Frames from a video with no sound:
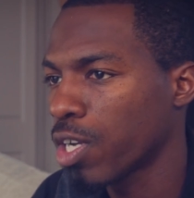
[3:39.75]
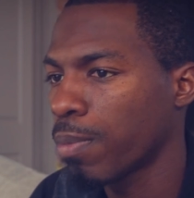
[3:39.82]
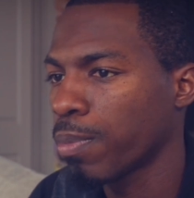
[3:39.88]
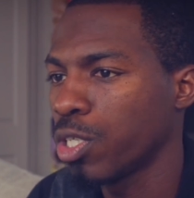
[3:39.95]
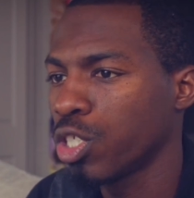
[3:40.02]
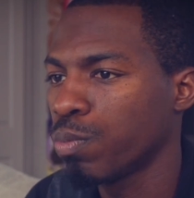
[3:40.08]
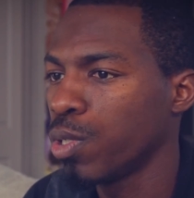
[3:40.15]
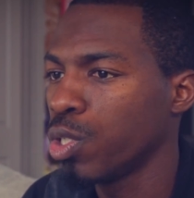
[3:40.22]
I'm going
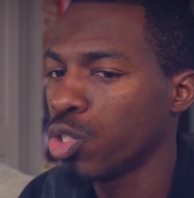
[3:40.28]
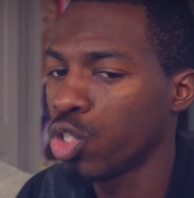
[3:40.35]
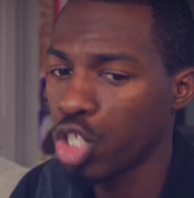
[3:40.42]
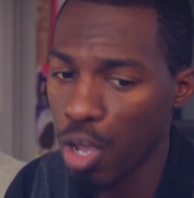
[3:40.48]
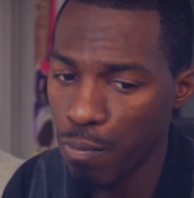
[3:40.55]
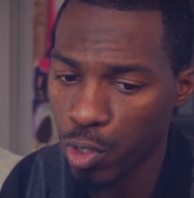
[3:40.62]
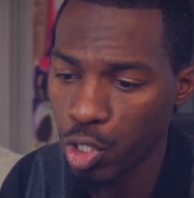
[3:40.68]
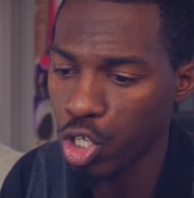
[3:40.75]
to spend
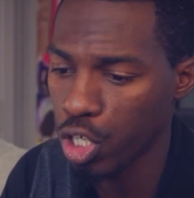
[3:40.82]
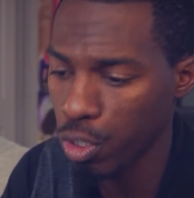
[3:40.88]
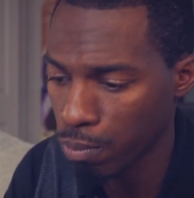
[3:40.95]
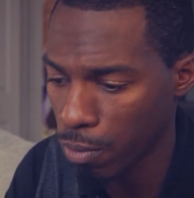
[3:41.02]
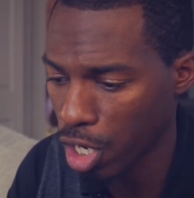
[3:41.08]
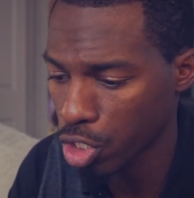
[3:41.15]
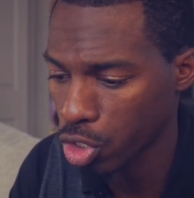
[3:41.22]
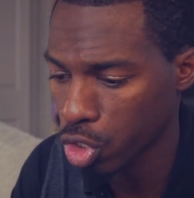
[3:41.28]
seventeen
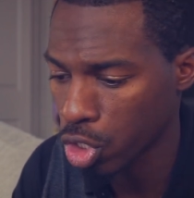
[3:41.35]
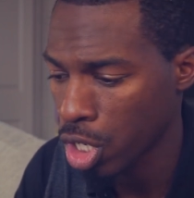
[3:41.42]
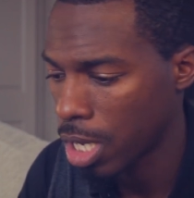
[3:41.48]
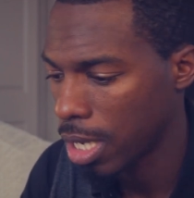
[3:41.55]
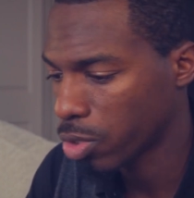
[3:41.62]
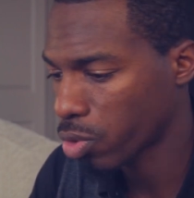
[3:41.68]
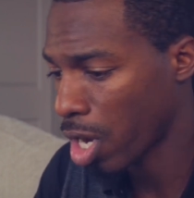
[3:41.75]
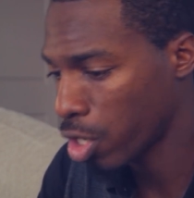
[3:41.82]
months
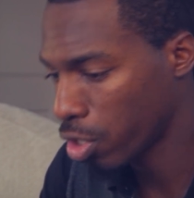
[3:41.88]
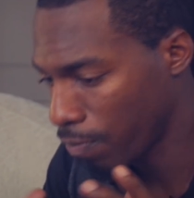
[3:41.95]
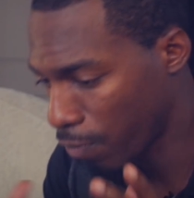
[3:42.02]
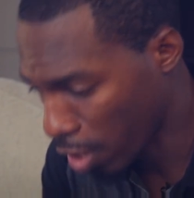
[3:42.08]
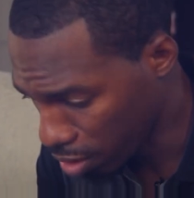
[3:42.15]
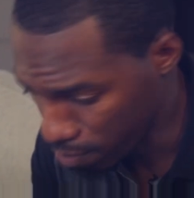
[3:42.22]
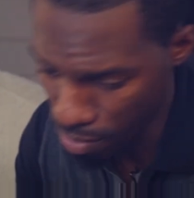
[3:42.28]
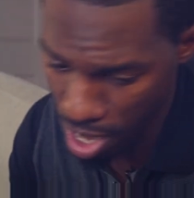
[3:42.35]
trying to
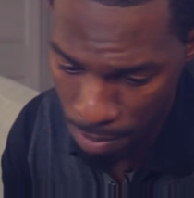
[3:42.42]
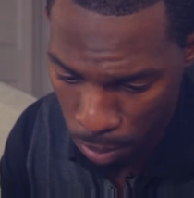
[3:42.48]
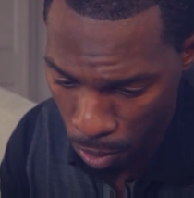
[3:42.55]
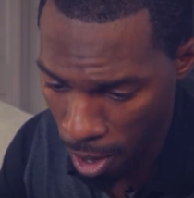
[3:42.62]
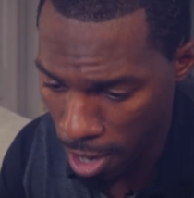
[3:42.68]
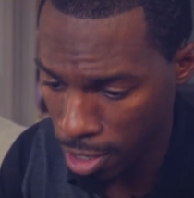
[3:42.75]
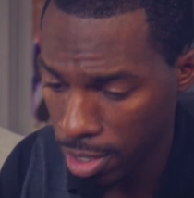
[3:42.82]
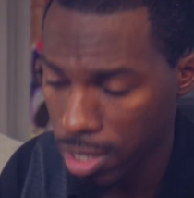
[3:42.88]
develop my
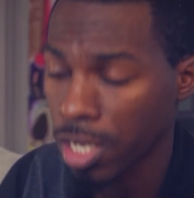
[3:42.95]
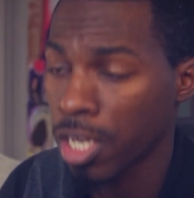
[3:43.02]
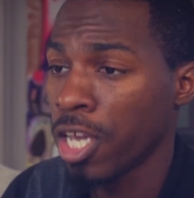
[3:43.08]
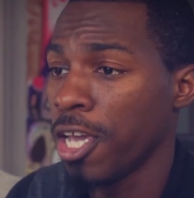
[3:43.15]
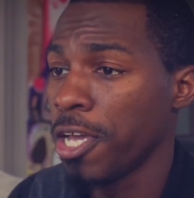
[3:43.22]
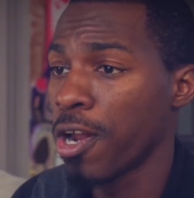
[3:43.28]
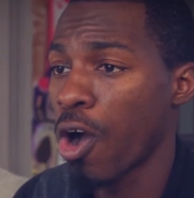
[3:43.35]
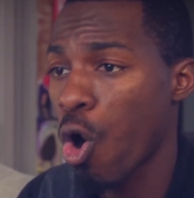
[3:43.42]
product
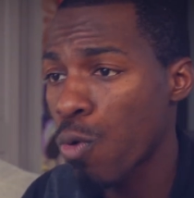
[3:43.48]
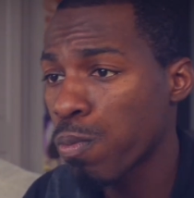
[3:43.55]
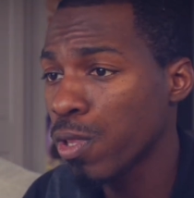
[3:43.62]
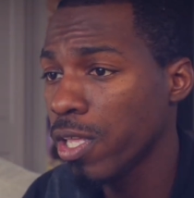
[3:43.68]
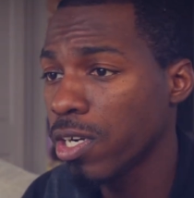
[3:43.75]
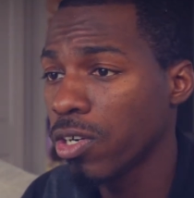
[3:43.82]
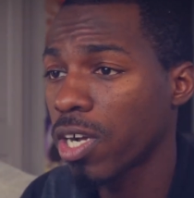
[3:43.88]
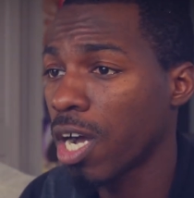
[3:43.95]
and hopefully
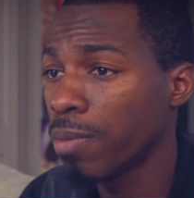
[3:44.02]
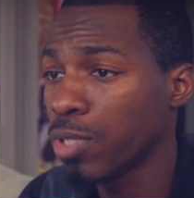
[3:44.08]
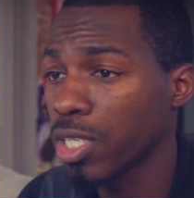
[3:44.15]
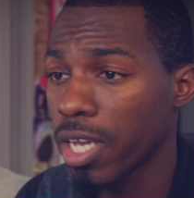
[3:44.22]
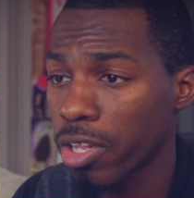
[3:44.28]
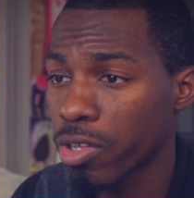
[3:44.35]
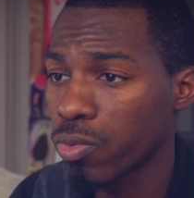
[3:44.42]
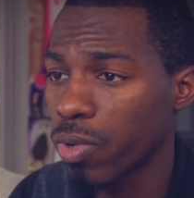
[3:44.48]
it'll come
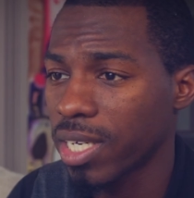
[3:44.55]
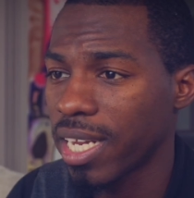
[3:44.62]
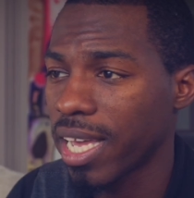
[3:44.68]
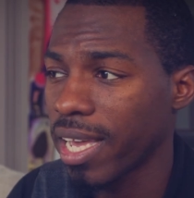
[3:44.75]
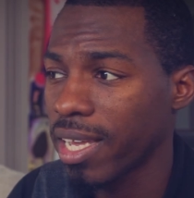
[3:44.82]
together one day.